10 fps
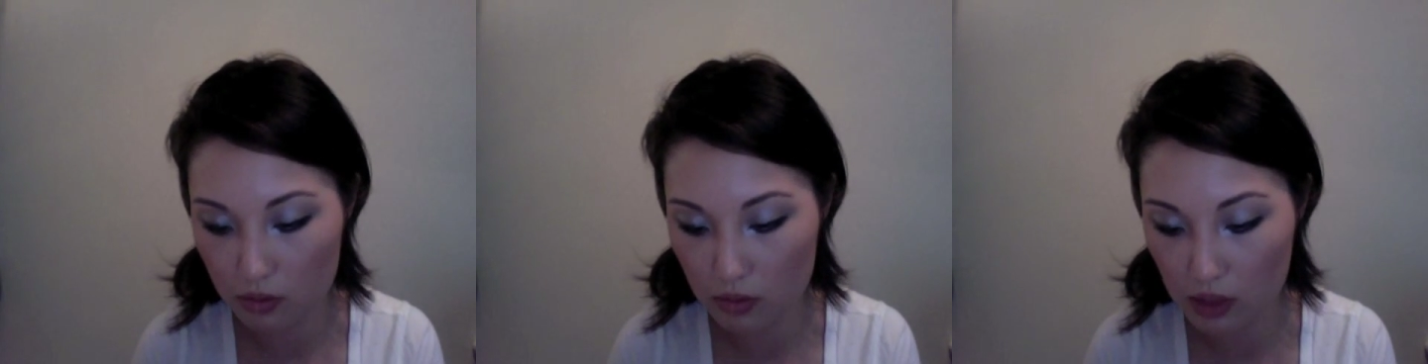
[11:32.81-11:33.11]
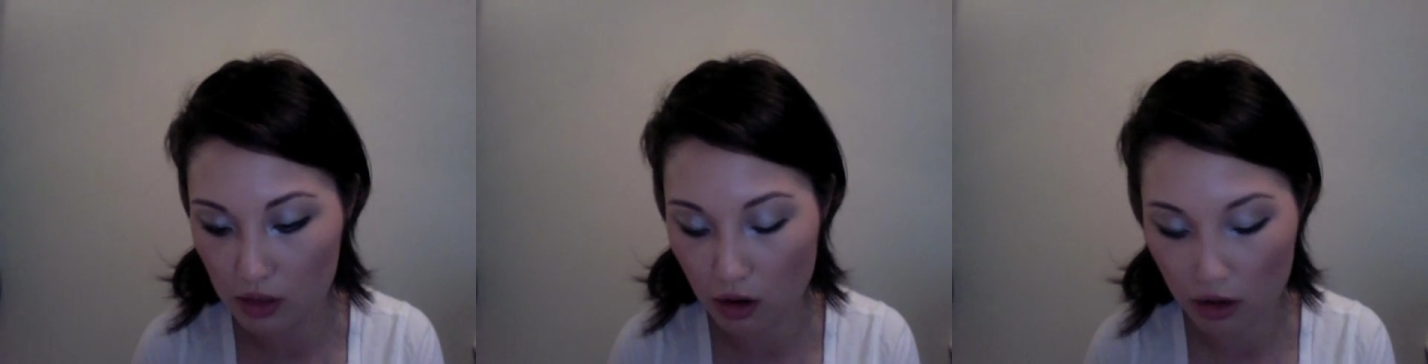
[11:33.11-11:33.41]

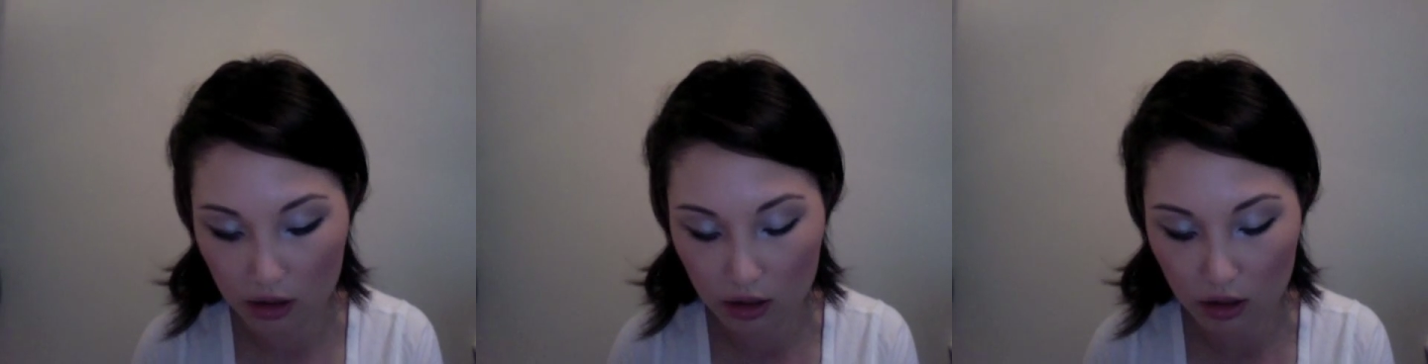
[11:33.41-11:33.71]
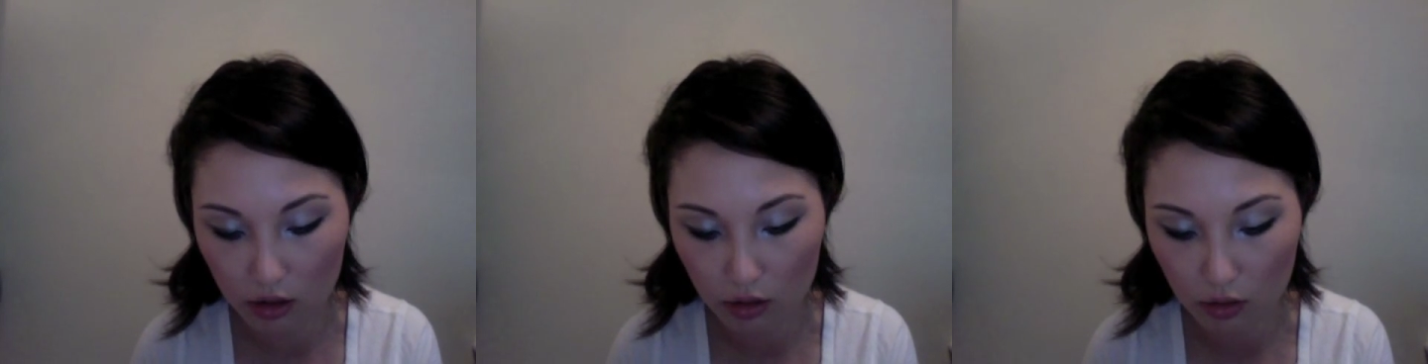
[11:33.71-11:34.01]
It's hard
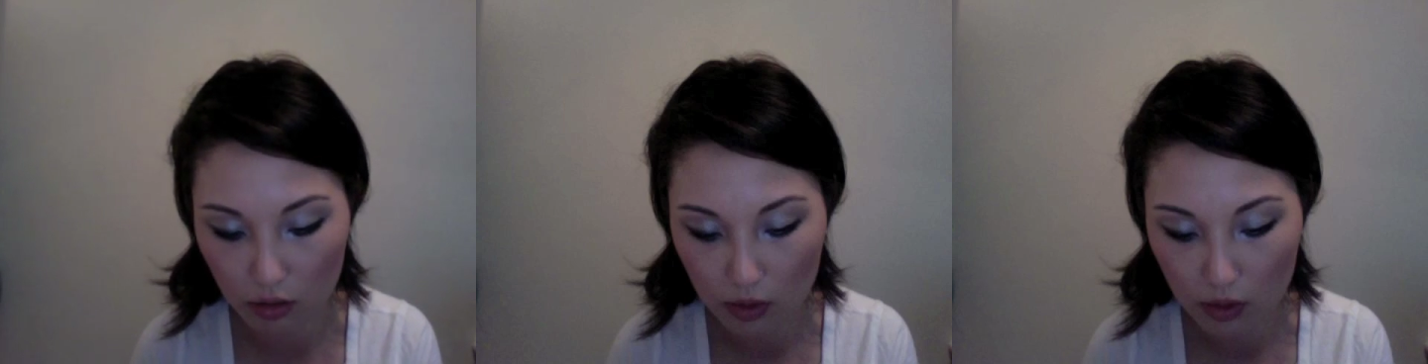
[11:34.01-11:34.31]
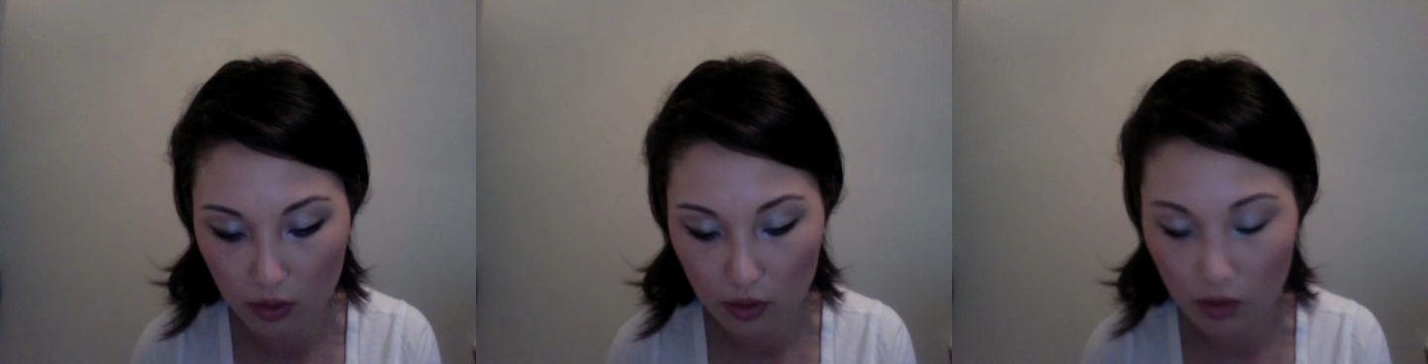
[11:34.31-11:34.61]
to
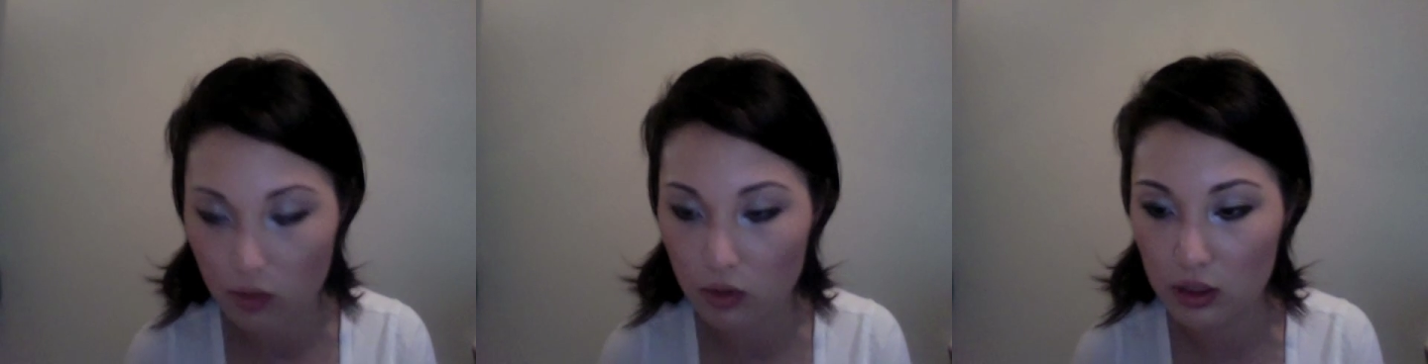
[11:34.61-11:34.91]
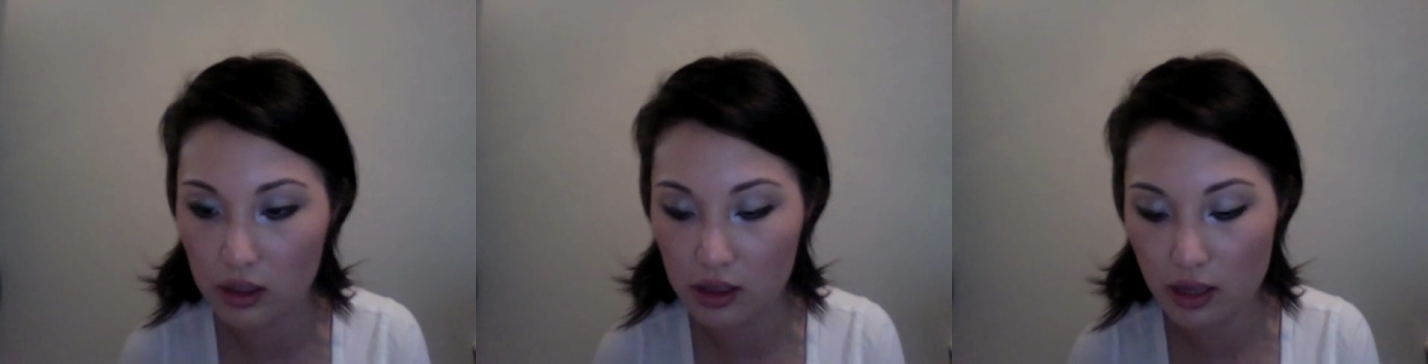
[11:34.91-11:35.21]

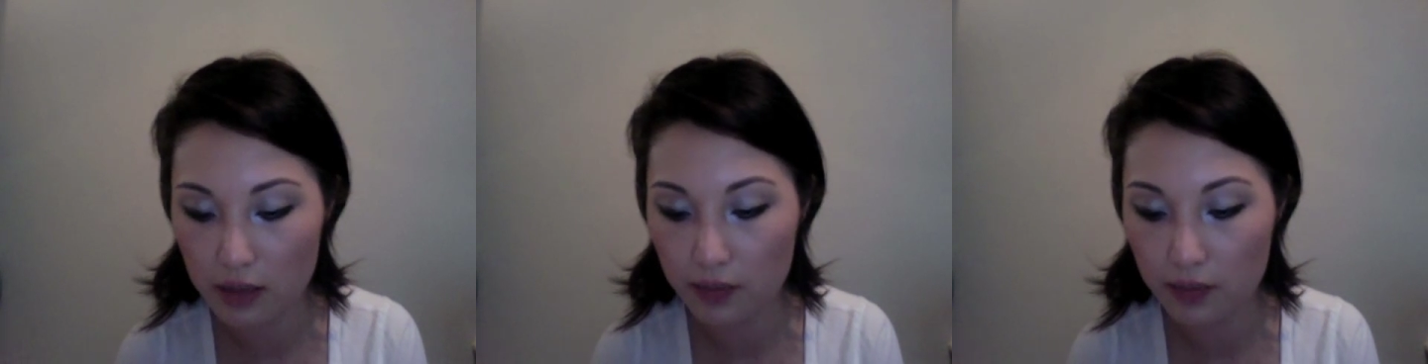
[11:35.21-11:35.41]
really see.